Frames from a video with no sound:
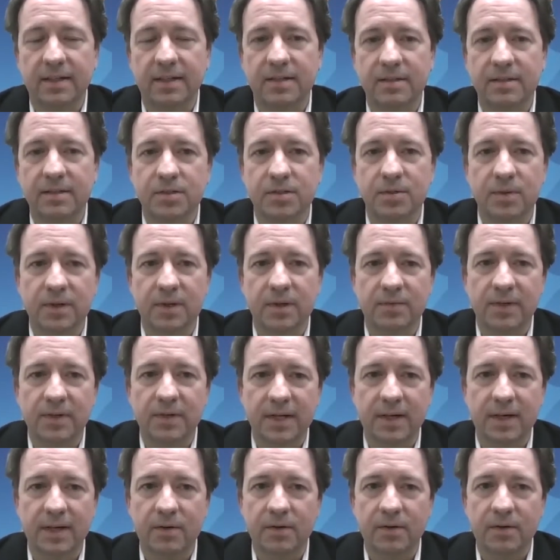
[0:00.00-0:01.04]
And so we have
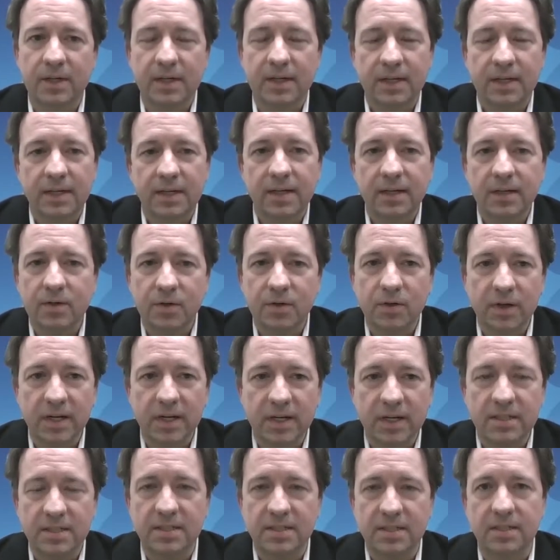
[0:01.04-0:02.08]
now
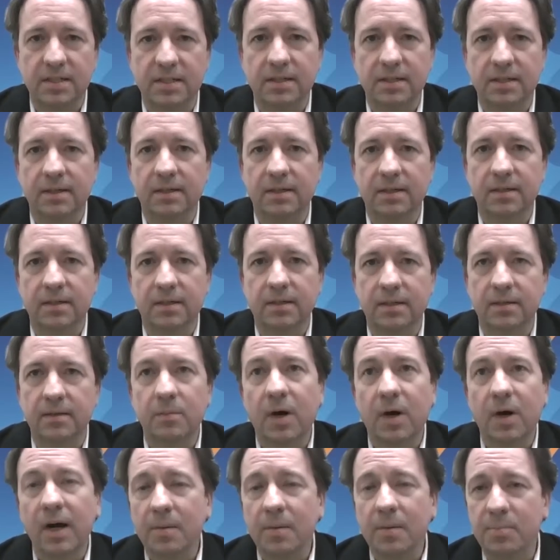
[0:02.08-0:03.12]
increased, uh, in
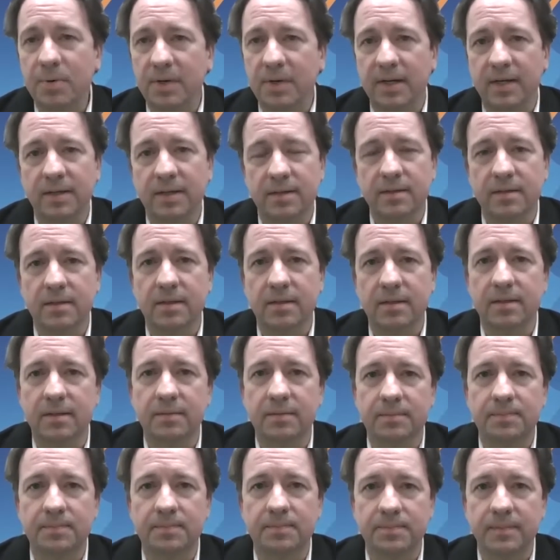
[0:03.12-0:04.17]
my opinion,
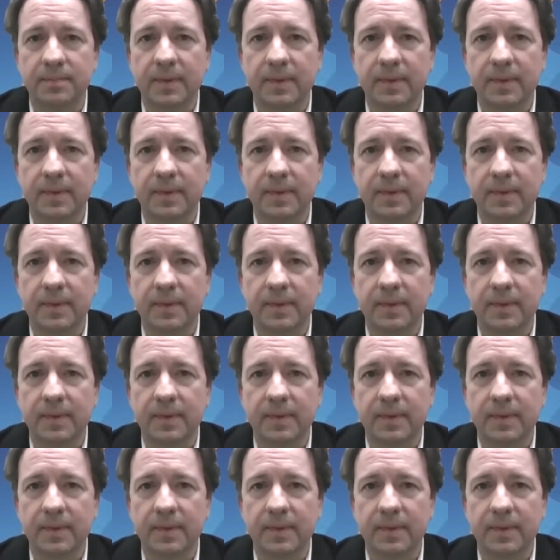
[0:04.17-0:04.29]
um,